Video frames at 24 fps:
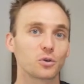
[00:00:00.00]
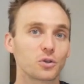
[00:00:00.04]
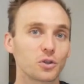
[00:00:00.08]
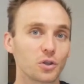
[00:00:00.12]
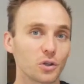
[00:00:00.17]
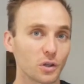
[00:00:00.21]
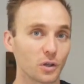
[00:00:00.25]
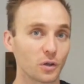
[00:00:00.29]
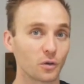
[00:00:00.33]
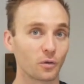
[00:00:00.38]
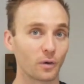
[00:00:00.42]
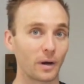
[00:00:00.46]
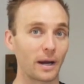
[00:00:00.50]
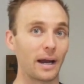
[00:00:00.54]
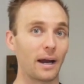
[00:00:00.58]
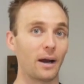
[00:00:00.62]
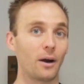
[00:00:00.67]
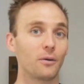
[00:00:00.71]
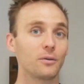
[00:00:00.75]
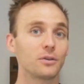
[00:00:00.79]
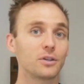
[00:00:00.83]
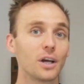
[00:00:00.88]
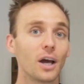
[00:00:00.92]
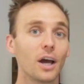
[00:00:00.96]
to the
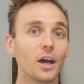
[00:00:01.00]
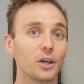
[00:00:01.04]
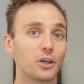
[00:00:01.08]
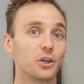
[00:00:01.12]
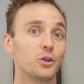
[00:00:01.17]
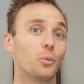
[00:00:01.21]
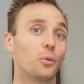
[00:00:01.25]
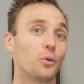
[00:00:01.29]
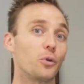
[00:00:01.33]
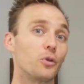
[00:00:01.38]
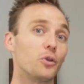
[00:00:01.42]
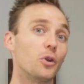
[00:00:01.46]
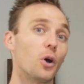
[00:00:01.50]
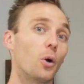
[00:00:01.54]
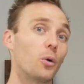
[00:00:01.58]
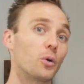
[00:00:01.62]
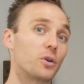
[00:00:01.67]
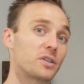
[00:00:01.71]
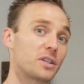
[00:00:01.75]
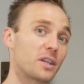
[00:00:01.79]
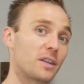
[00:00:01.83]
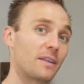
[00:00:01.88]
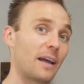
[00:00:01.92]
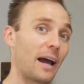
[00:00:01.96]
ground, you will
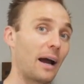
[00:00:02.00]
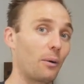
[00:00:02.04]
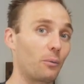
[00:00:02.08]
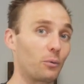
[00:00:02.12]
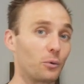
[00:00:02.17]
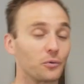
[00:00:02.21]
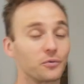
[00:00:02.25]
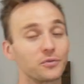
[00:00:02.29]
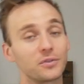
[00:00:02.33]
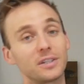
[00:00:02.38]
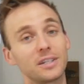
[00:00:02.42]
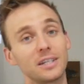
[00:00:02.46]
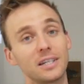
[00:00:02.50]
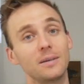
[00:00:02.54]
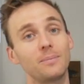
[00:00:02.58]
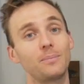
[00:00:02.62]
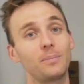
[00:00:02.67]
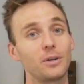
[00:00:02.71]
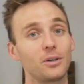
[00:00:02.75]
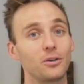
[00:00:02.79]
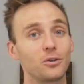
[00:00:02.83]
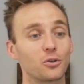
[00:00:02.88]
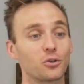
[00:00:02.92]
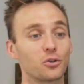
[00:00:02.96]
notice that will
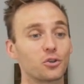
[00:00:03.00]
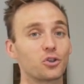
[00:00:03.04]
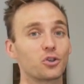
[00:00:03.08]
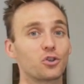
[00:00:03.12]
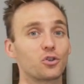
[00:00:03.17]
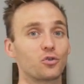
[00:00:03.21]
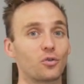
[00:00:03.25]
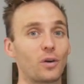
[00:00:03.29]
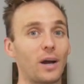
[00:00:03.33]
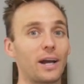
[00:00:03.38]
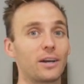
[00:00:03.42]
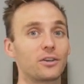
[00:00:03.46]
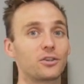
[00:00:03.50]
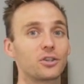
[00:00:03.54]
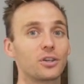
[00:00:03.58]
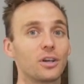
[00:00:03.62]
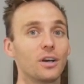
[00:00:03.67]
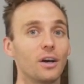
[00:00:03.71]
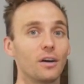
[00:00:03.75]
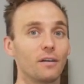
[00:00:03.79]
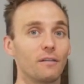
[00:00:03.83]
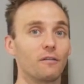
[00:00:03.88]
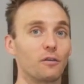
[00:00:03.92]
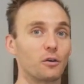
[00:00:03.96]
deepen your stretch
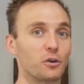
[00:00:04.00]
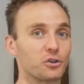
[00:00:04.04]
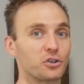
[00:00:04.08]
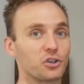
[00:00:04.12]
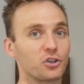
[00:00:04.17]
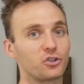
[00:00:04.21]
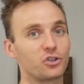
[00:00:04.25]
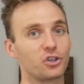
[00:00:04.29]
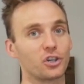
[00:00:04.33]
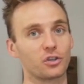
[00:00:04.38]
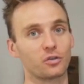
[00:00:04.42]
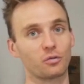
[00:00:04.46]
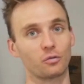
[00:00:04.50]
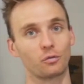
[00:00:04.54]
versus just